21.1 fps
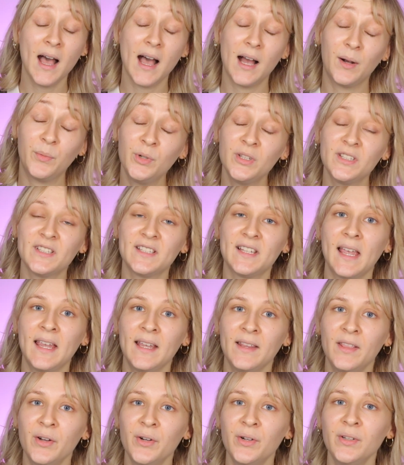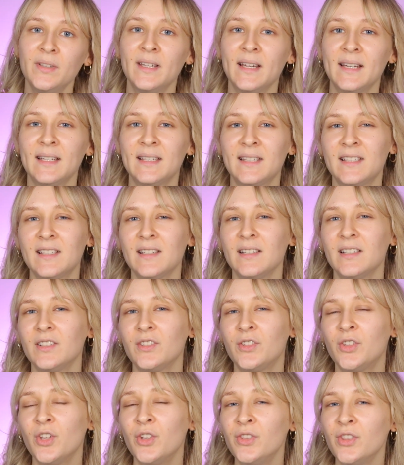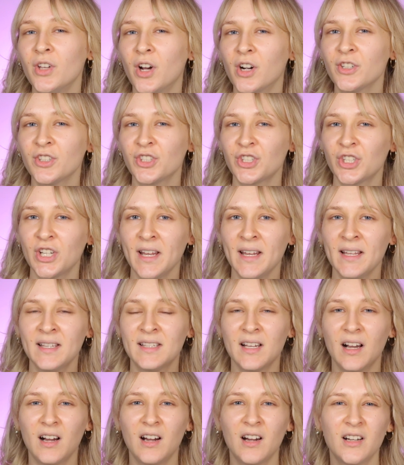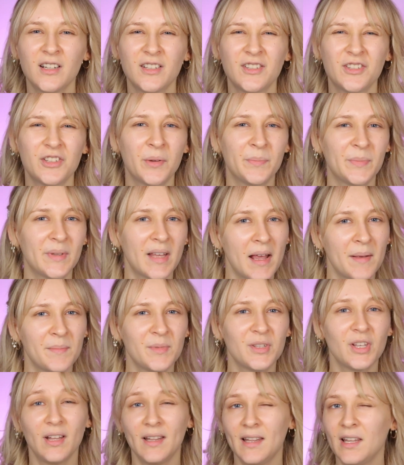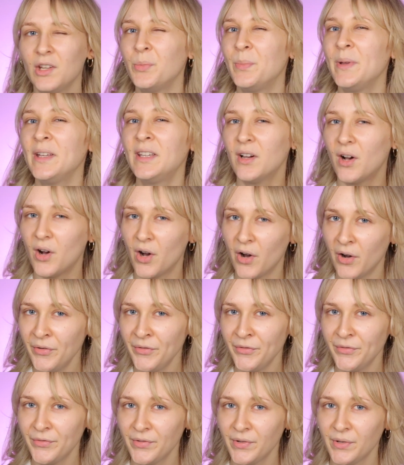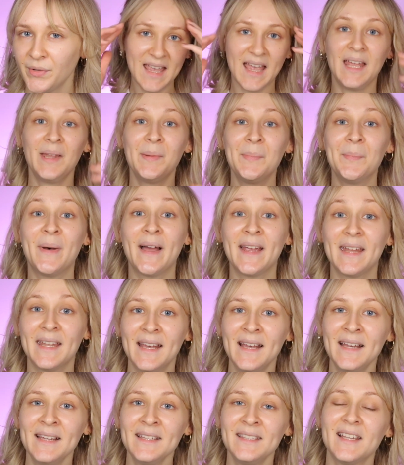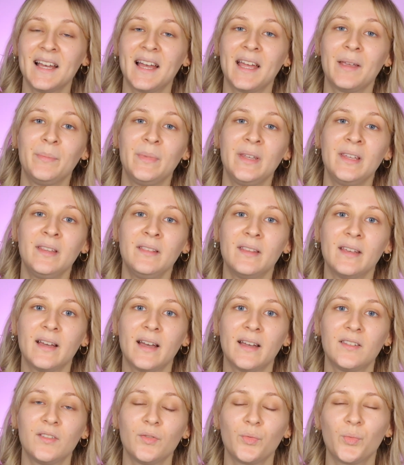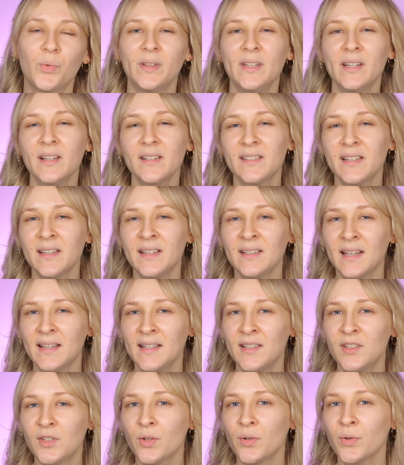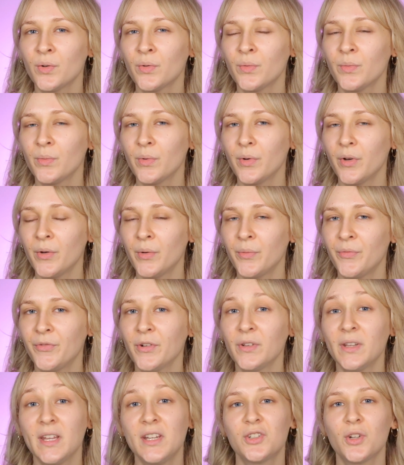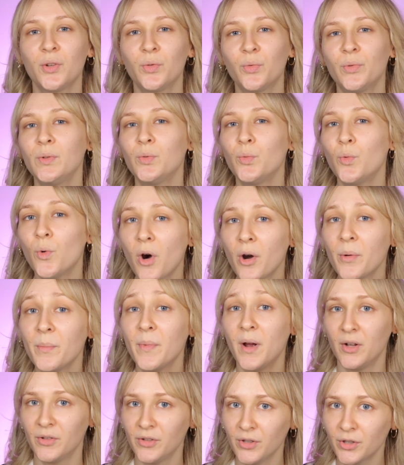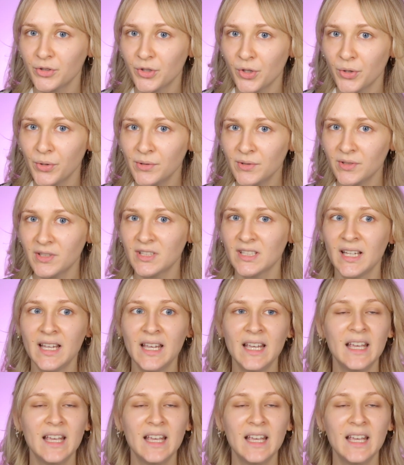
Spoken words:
I would say though that the Nars shades are sometimes a little bit off. And by that, I mean that when they're saying that it's a foundation with warm undertones,